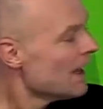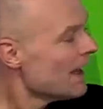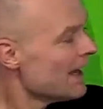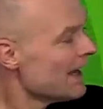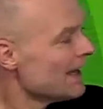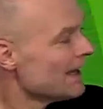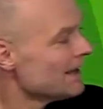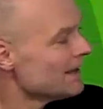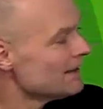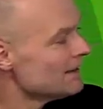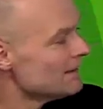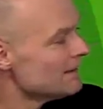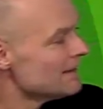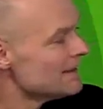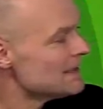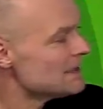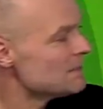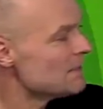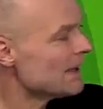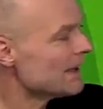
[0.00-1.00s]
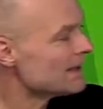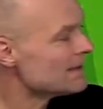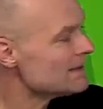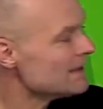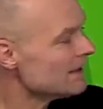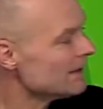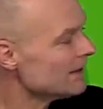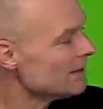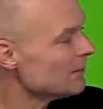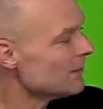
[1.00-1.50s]
And these
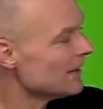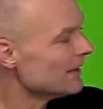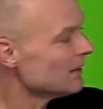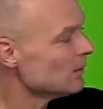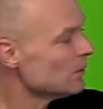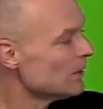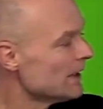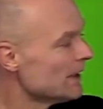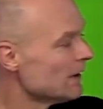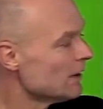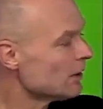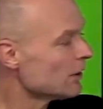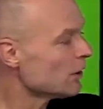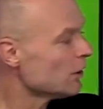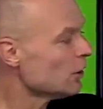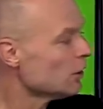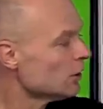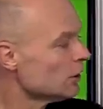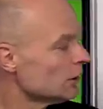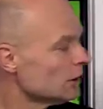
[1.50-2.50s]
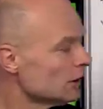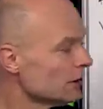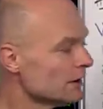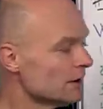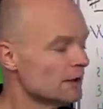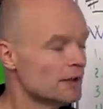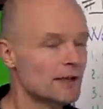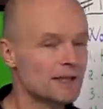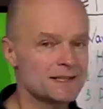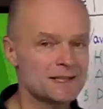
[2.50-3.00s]
bacteria, by the way, are
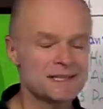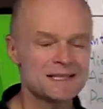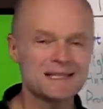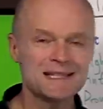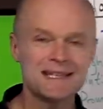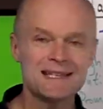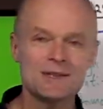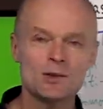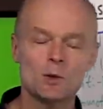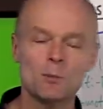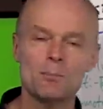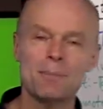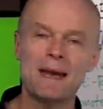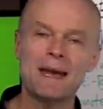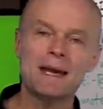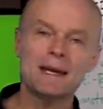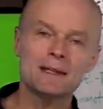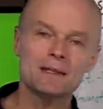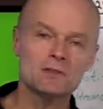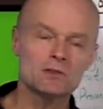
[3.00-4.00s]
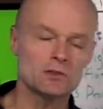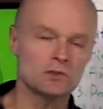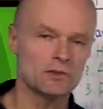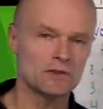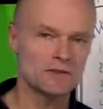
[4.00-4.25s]
called acetobacter.